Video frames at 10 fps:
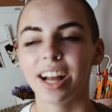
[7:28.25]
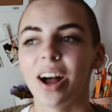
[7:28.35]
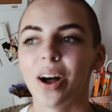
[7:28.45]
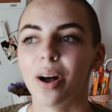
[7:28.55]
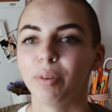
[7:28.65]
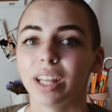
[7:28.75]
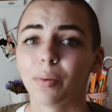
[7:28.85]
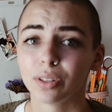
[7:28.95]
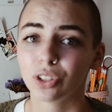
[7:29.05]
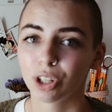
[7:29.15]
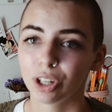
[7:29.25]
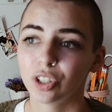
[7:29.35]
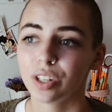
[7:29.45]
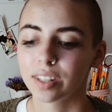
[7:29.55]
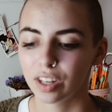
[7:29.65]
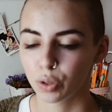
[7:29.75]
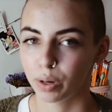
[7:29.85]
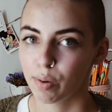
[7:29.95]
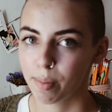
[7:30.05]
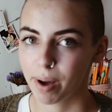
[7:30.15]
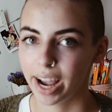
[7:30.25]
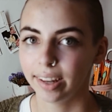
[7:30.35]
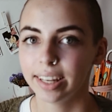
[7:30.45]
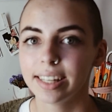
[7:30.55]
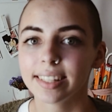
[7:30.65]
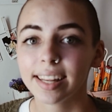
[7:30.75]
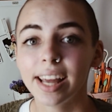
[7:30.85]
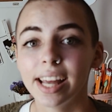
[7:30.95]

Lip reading: and that was Churches and 21 Pilots.